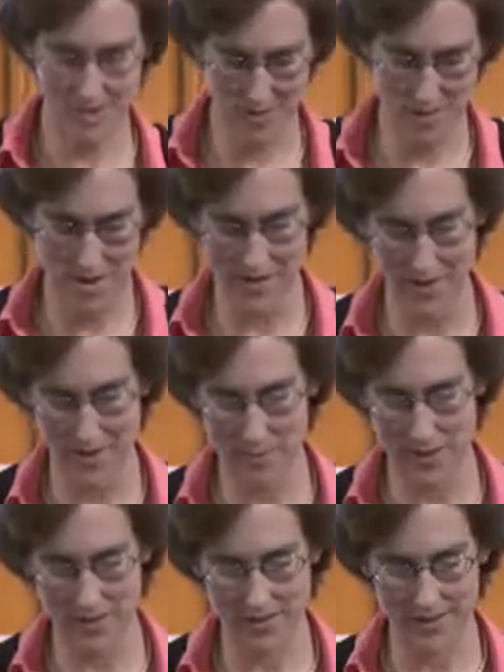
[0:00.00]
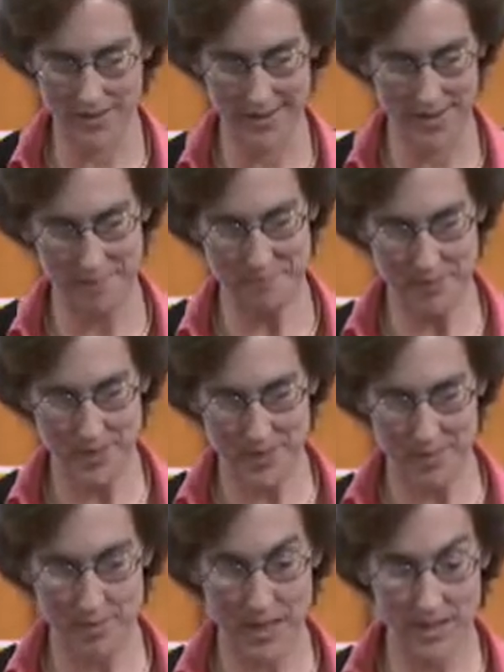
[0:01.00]
in Samaria apparently
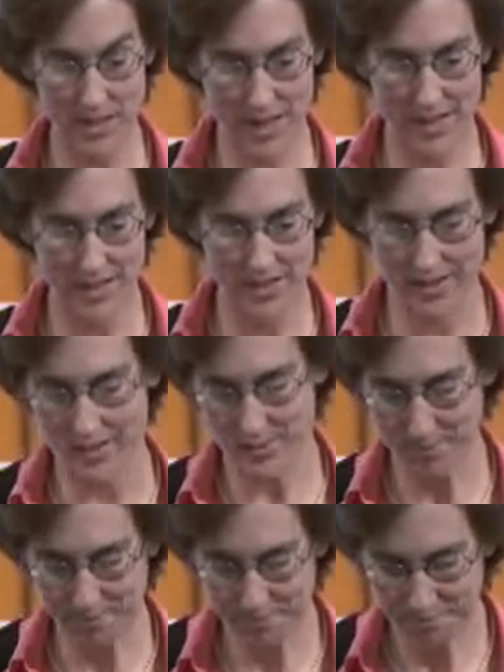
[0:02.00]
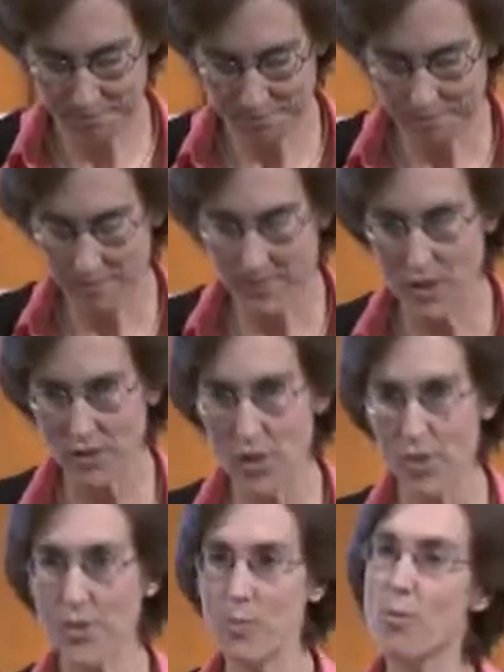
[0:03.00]
makes a lot of sense.
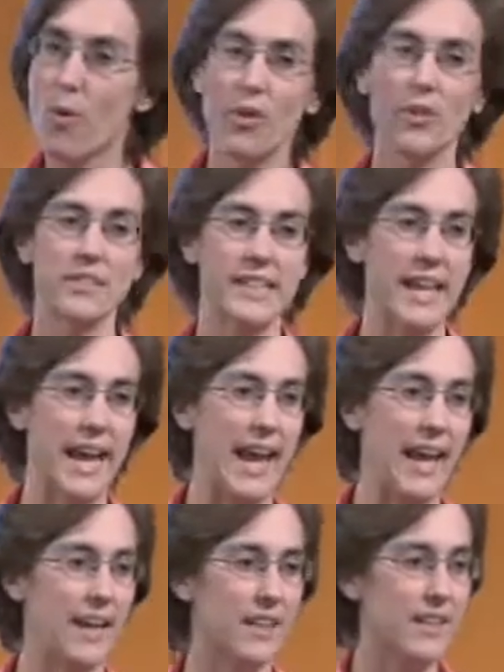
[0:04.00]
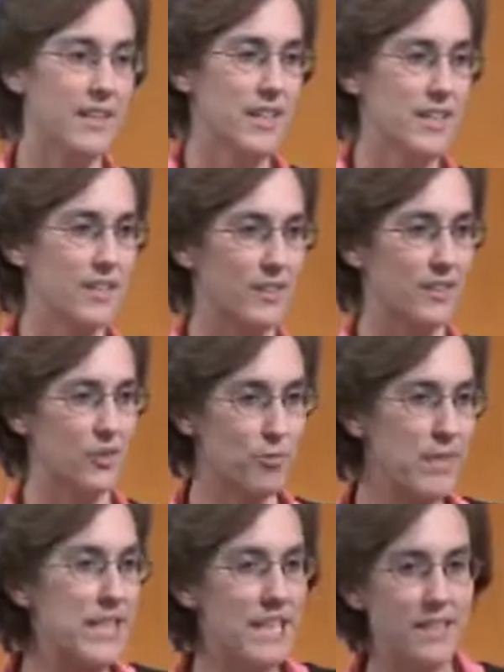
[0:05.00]
So the moral decay, the
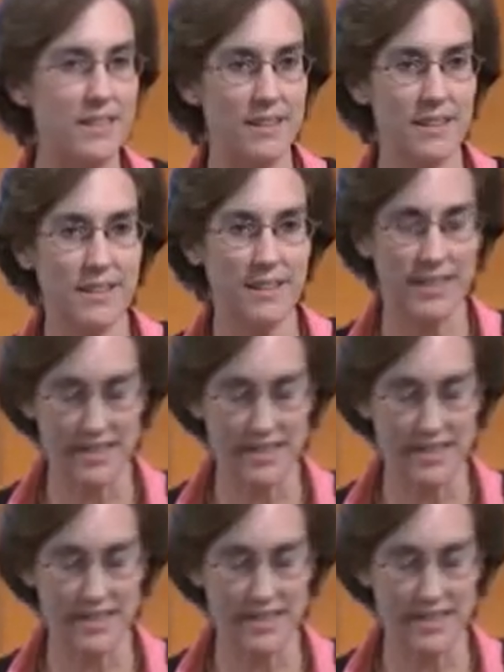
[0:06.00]
greed, the